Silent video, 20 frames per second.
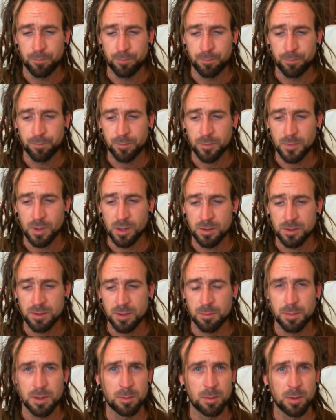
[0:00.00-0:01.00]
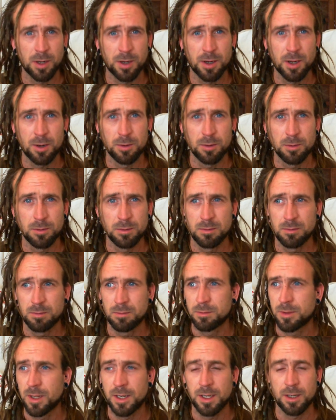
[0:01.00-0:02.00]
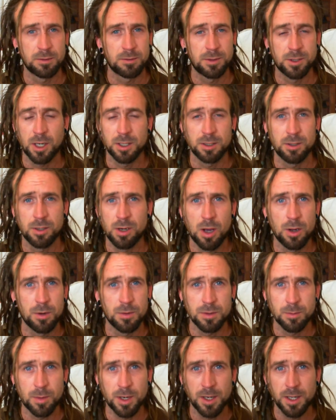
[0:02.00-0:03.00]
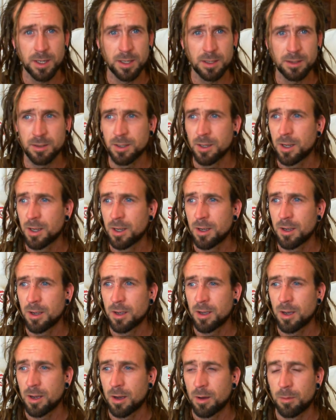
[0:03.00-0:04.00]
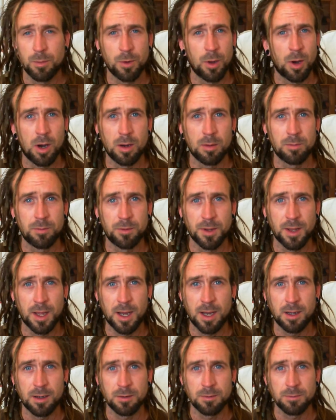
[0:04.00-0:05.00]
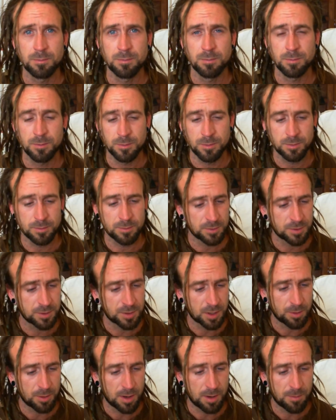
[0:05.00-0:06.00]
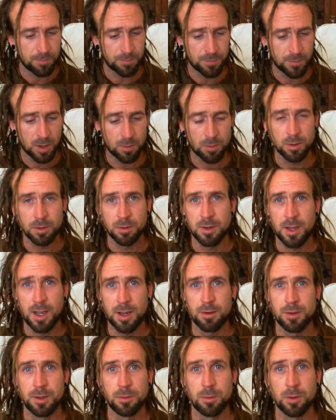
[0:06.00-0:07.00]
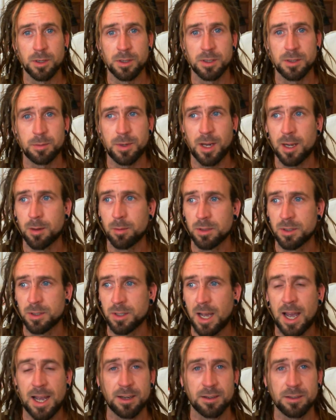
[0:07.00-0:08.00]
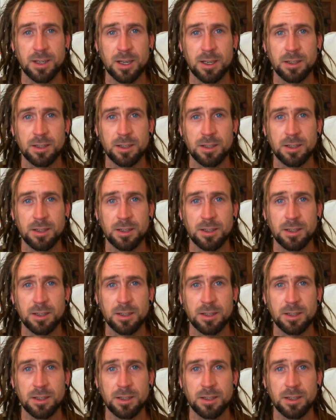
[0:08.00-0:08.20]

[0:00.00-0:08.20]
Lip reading: Some people I know, they charge loads of money, and I'm not up for that. So I want anyone to be able to access